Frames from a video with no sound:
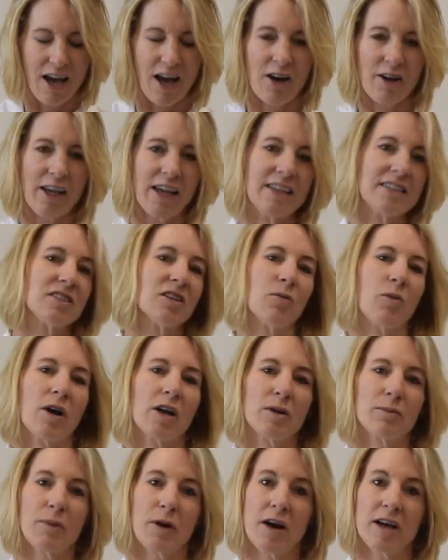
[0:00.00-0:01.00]
Okay, so
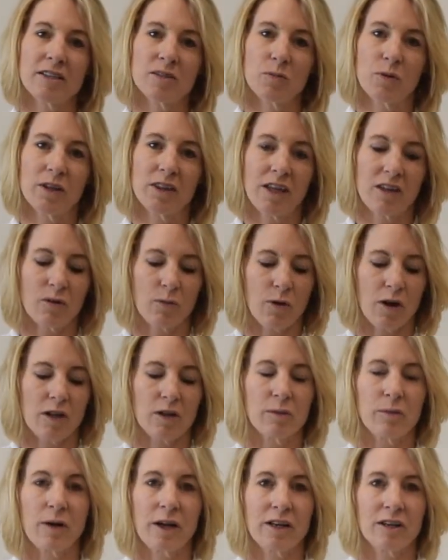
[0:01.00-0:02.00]
water bonds with other
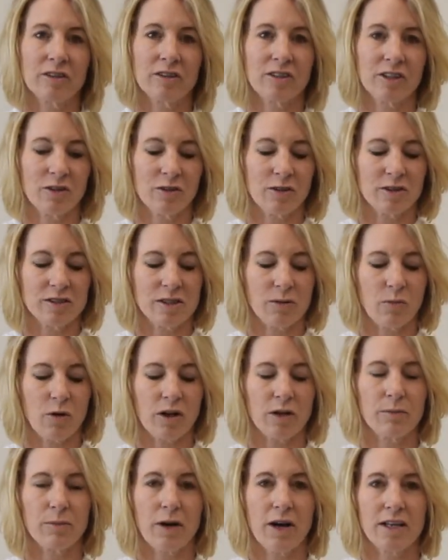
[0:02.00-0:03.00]
water molecules and
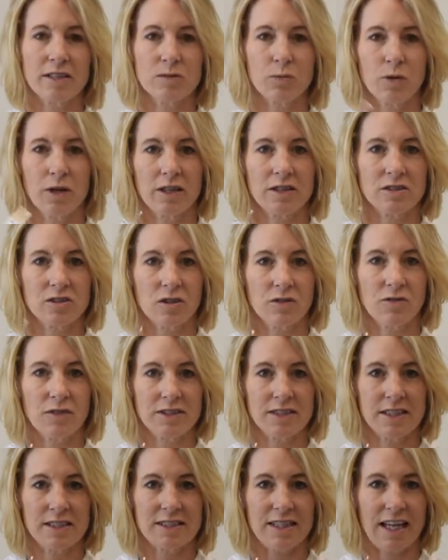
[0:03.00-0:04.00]
water bonds with
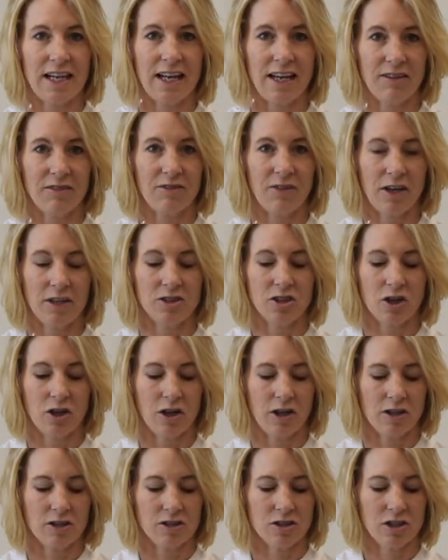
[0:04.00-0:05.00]
surfaces that have a
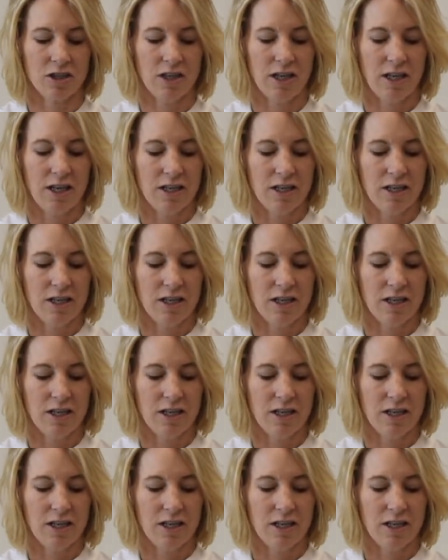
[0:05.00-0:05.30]
charge.